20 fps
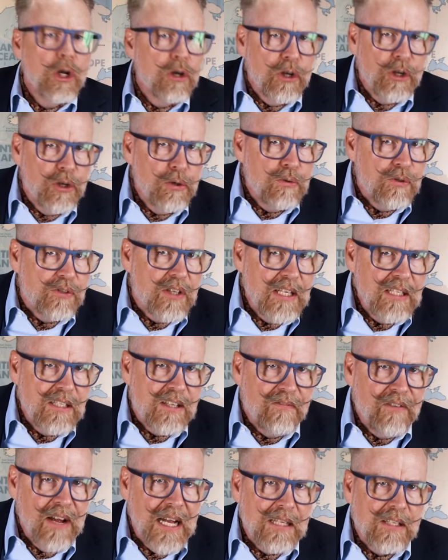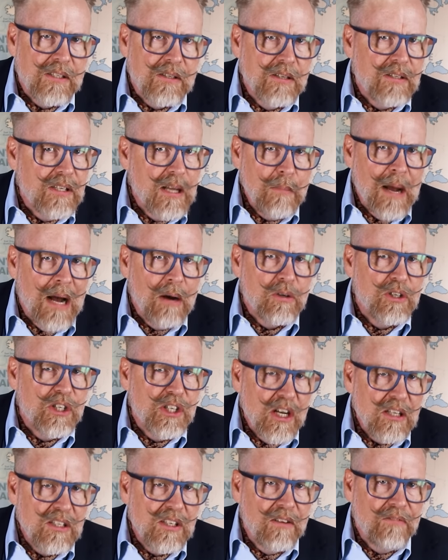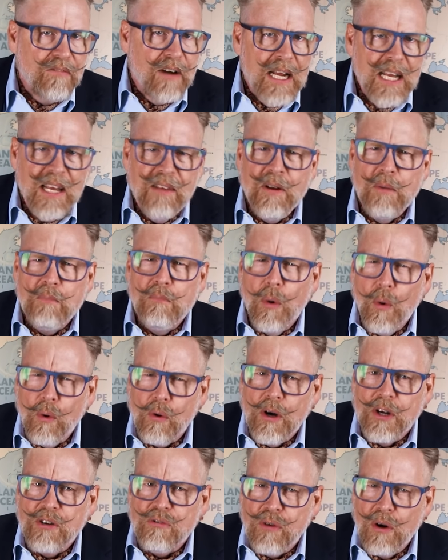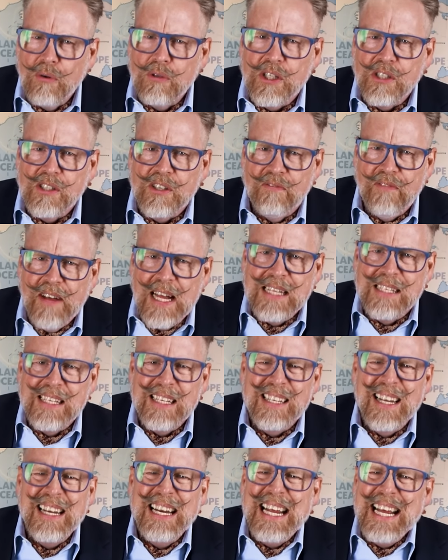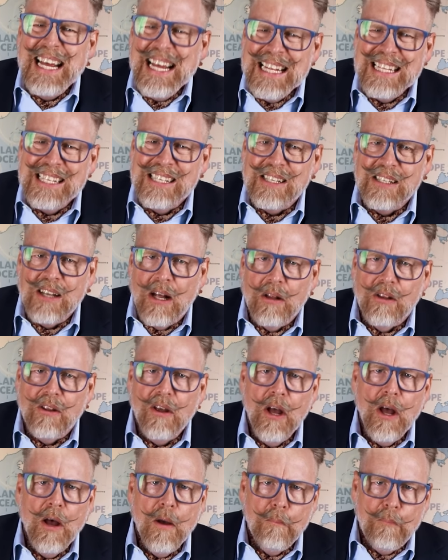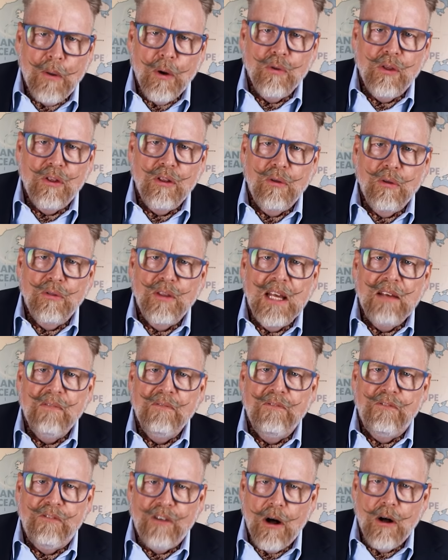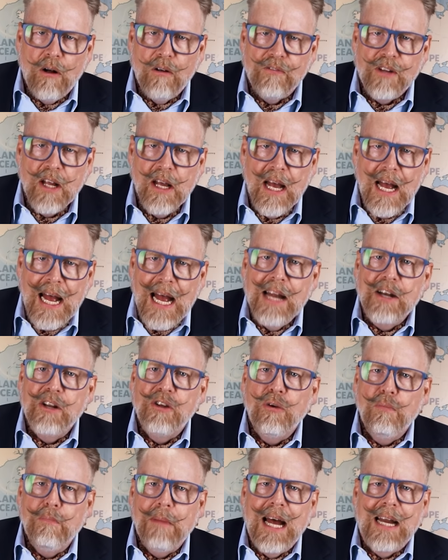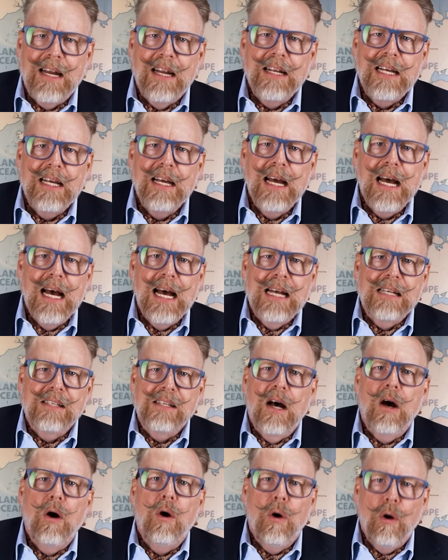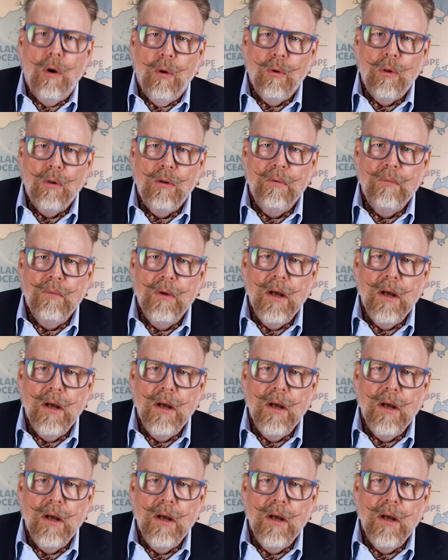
To use these events to somehow justify even more atrocious events is an insult both to the involved and humanity as a whole.